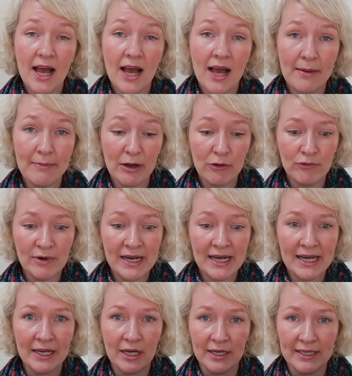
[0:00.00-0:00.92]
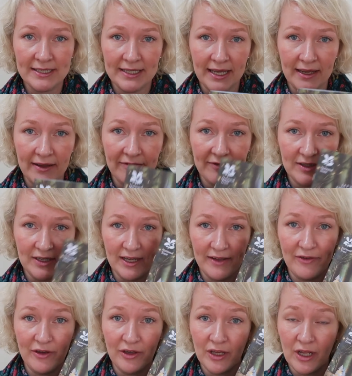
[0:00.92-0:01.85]
Um, a really nice gift,
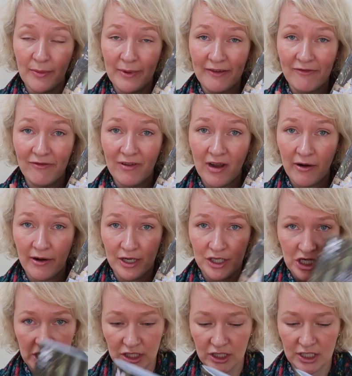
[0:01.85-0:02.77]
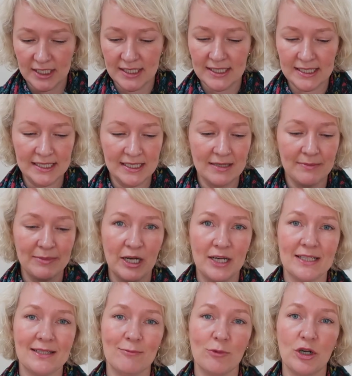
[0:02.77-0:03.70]
if you're gonna be very generous, is to
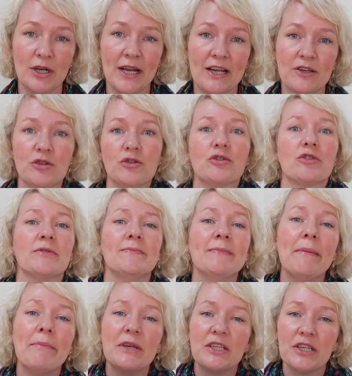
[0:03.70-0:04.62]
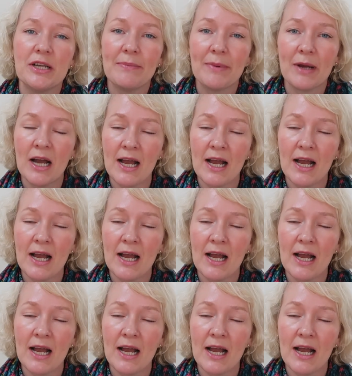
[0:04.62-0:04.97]
buy someone National Trust membership.